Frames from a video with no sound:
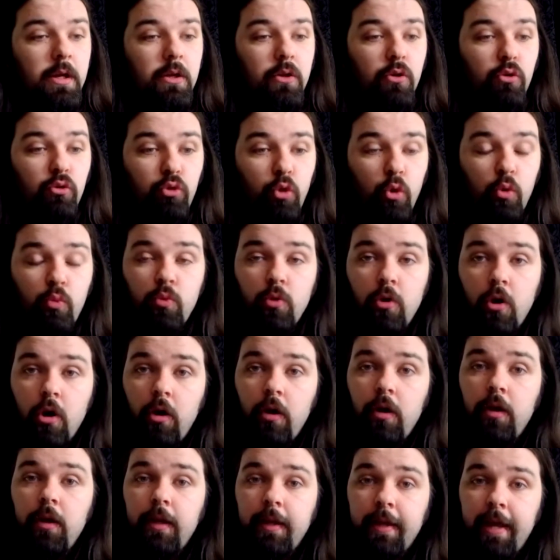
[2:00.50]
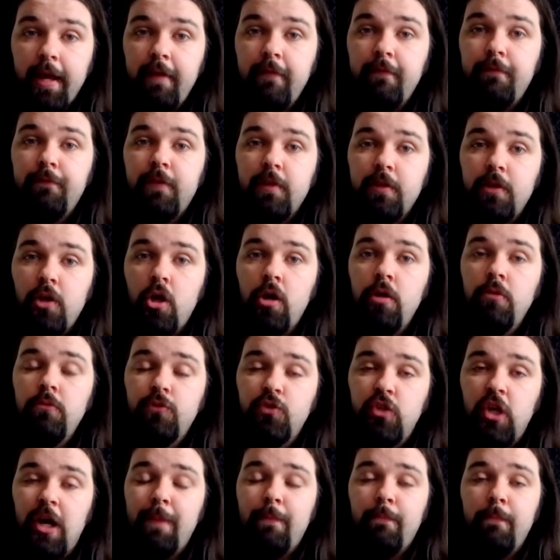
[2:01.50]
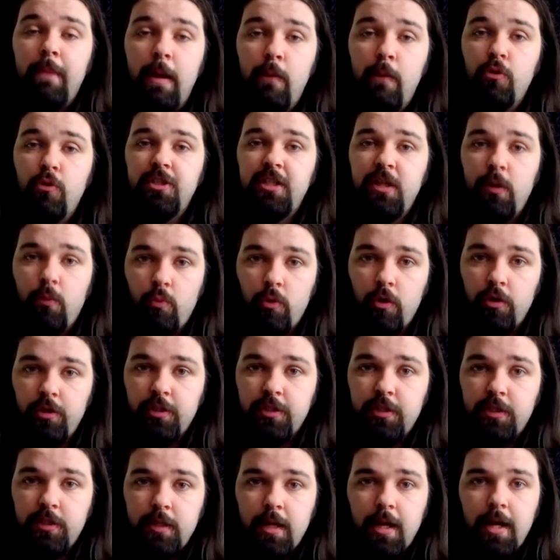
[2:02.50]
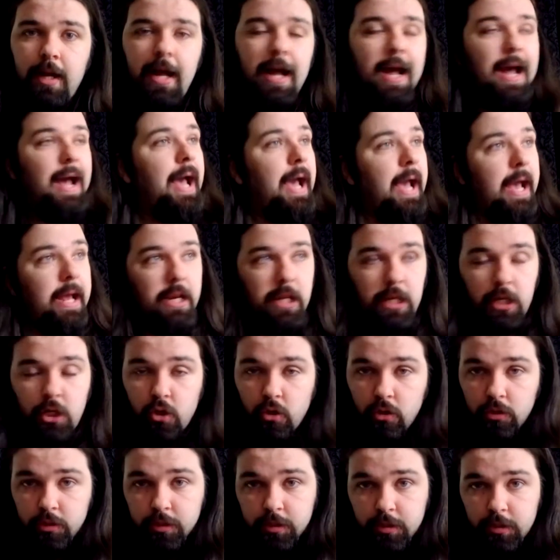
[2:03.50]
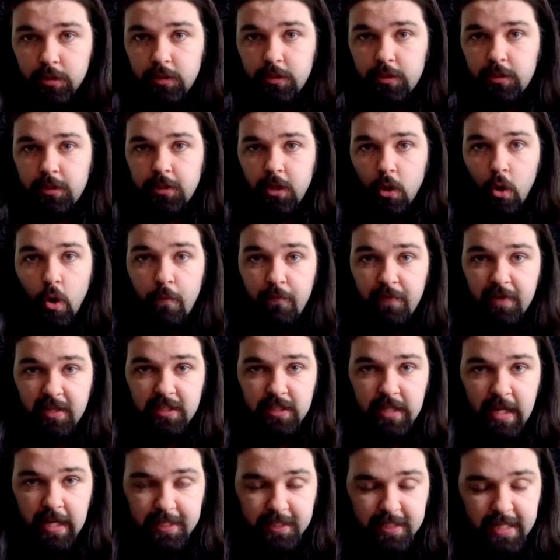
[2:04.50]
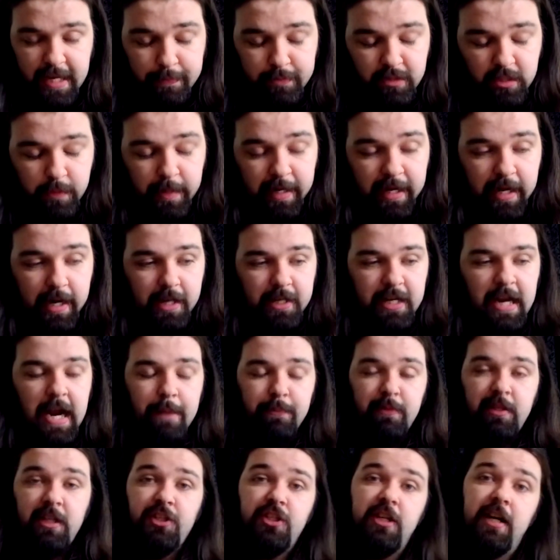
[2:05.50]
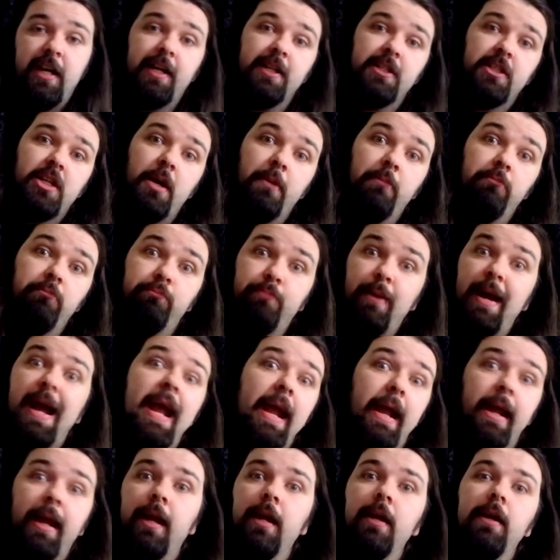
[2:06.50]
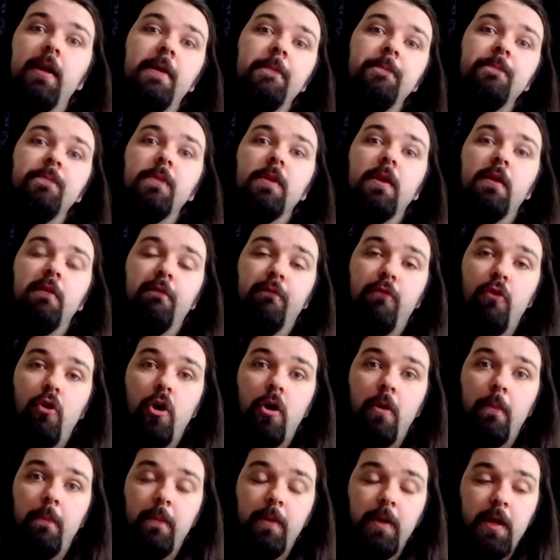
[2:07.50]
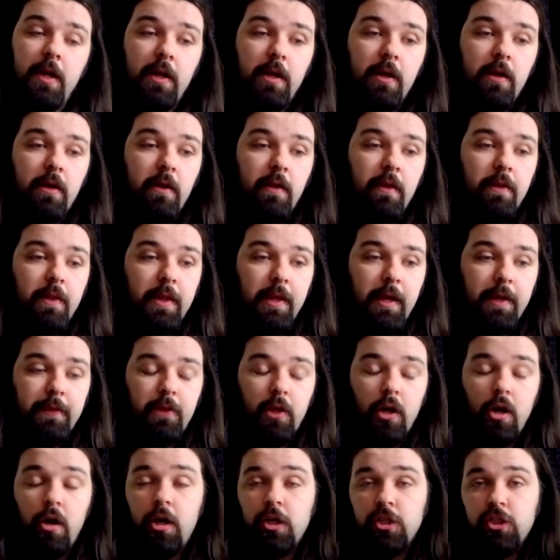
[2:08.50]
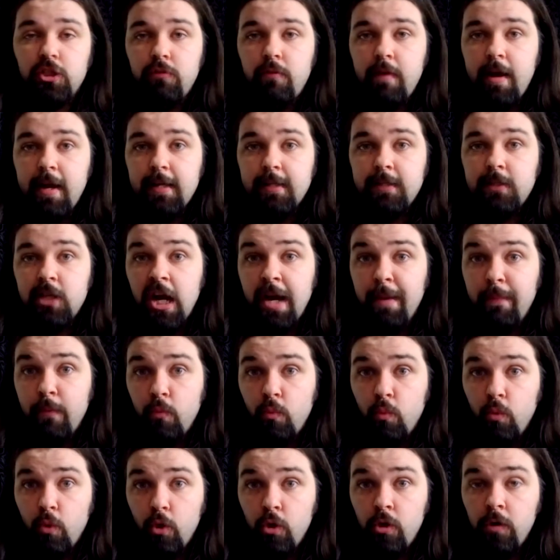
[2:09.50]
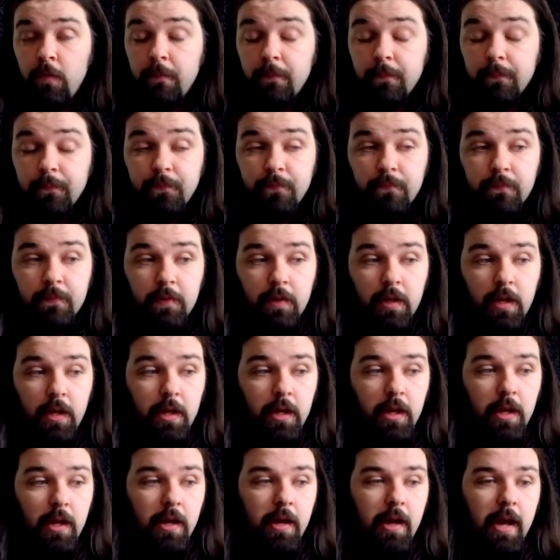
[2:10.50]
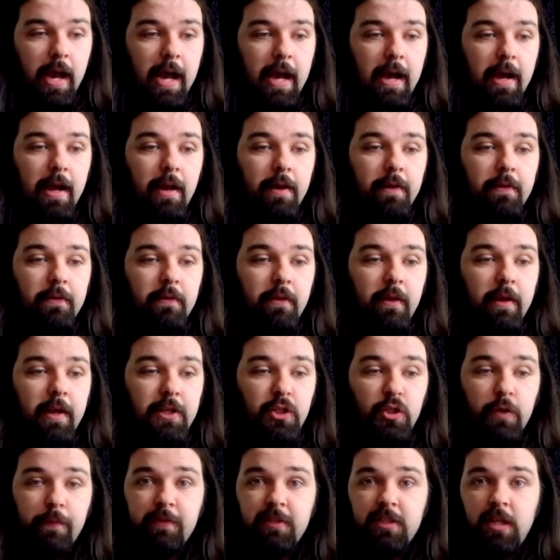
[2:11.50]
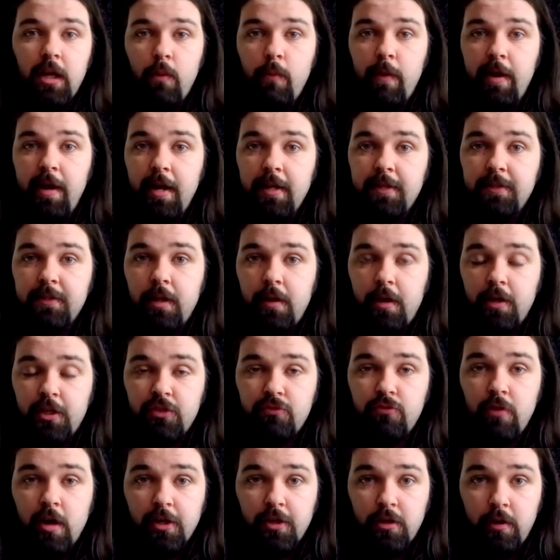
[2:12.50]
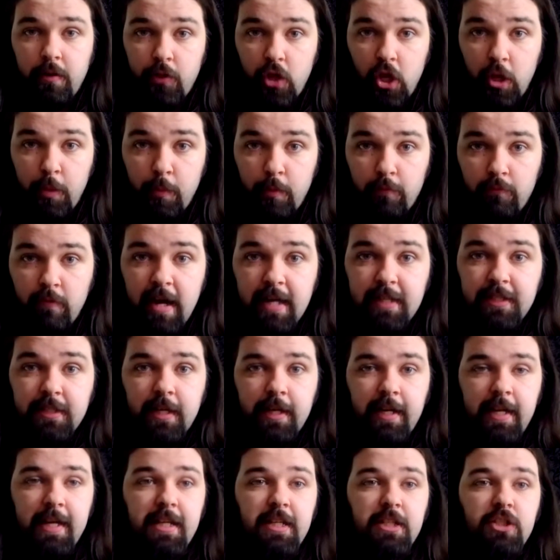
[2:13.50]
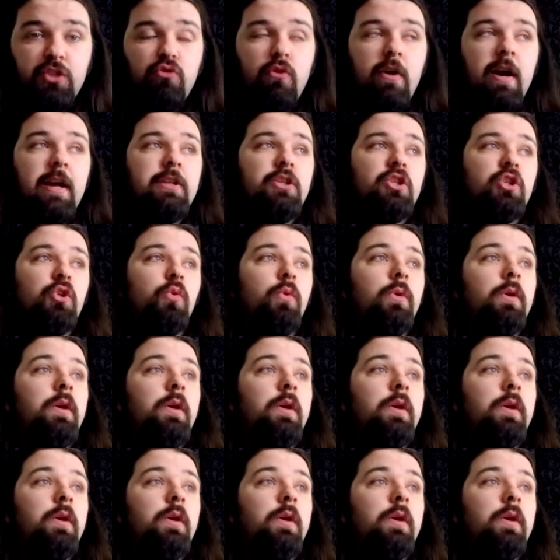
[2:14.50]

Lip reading: Do not give the lone Cyberman it wants at any cost. So obviously, it seems to me that Captain Jack has come back from the last great cyber war, and he's obviously witnessed the destruction of the human race, and he's trying to